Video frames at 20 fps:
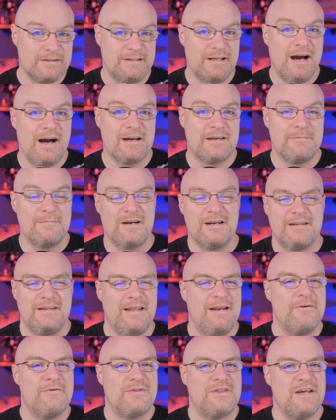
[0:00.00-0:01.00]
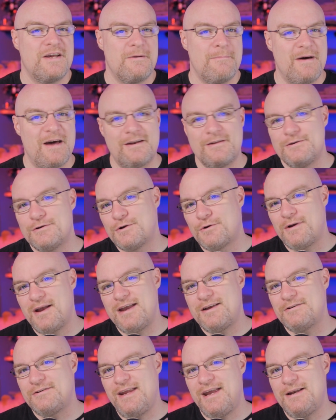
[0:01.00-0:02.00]
documenting. They don't think about it. You
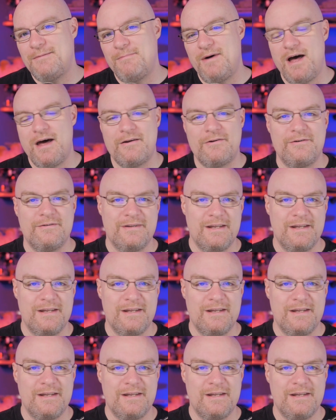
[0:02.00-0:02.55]
create your data model,